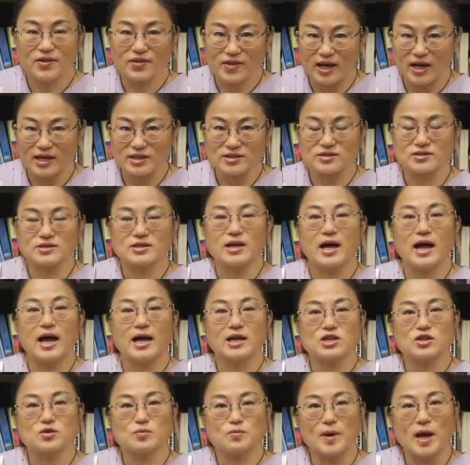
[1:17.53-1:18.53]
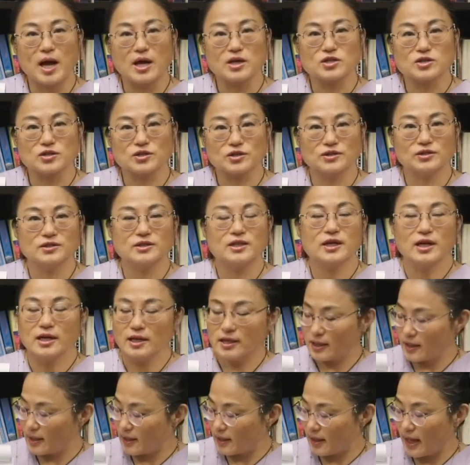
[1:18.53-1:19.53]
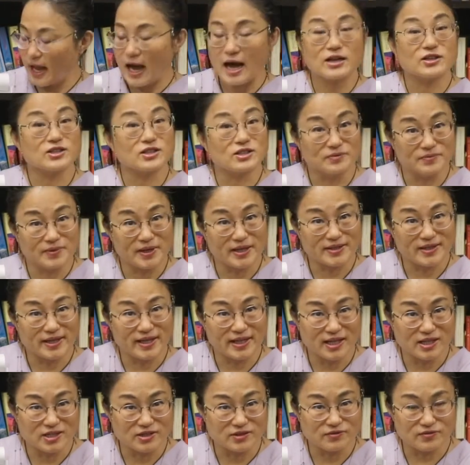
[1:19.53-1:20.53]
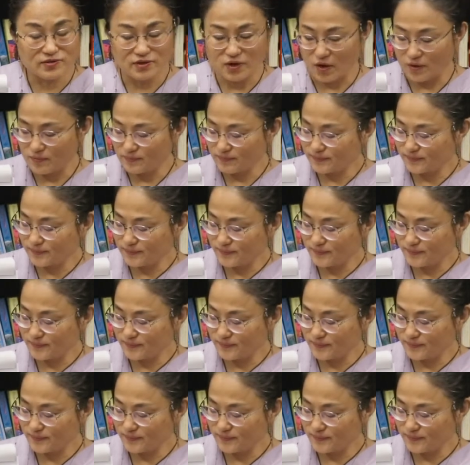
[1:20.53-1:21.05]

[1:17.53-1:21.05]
That's acupuncture, activate energy flow.